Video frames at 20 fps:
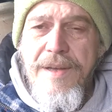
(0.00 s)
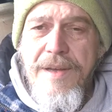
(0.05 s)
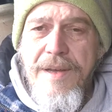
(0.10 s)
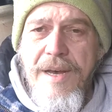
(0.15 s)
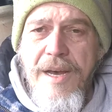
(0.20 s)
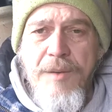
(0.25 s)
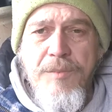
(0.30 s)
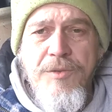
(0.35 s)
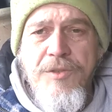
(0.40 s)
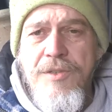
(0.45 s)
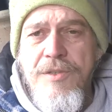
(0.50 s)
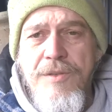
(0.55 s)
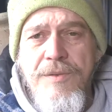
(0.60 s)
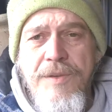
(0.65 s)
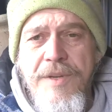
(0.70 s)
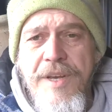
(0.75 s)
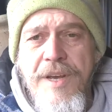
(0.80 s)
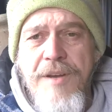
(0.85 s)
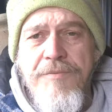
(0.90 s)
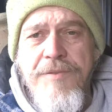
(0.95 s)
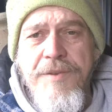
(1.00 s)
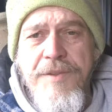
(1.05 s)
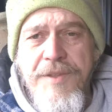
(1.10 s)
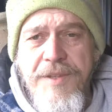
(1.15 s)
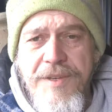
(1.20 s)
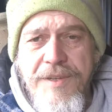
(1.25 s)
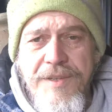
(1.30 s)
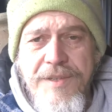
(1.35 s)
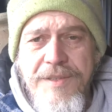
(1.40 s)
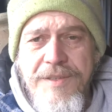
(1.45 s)
absolutely
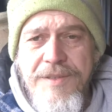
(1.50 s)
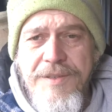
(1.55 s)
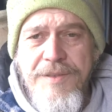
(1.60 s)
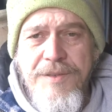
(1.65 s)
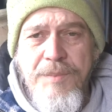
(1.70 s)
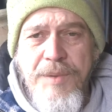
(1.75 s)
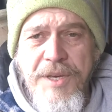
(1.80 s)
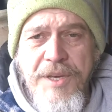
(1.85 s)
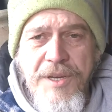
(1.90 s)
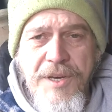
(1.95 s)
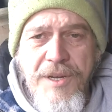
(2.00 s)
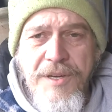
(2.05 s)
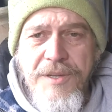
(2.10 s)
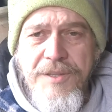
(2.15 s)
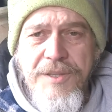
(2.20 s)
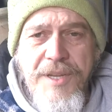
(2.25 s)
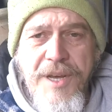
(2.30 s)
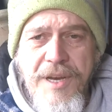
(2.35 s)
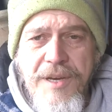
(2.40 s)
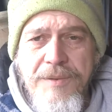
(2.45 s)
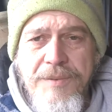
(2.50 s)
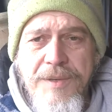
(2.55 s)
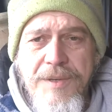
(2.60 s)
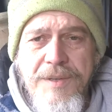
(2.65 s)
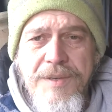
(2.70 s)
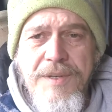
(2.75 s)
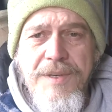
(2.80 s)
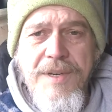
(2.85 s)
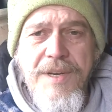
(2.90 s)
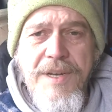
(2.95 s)
everything to be cut down
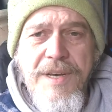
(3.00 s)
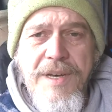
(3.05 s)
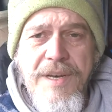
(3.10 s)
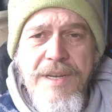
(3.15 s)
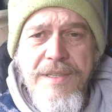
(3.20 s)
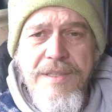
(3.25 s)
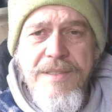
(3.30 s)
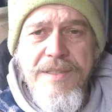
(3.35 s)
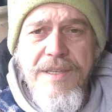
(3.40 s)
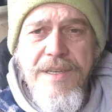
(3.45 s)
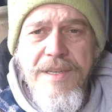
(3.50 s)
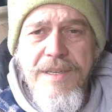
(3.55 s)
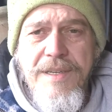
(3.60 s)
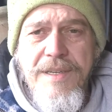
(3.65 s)
and